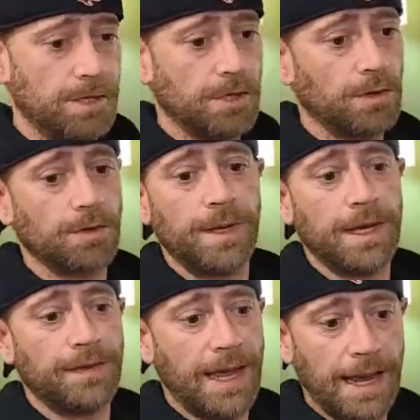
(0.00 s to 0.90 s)
they circled
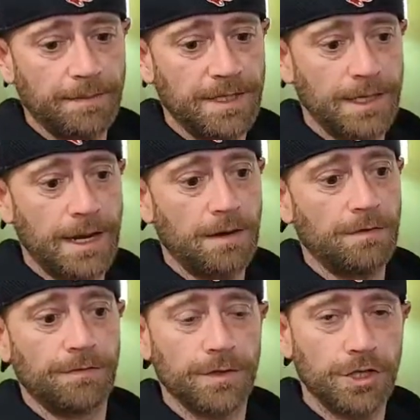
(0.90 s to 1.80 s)
me at the Hampton
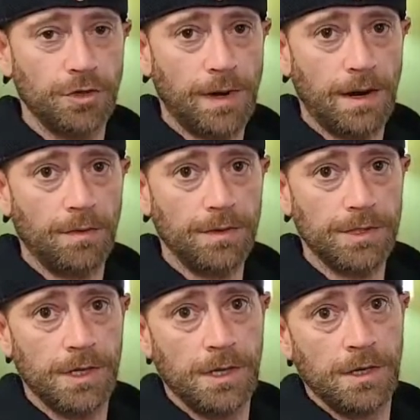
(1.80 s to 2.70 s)
now for 2 hours,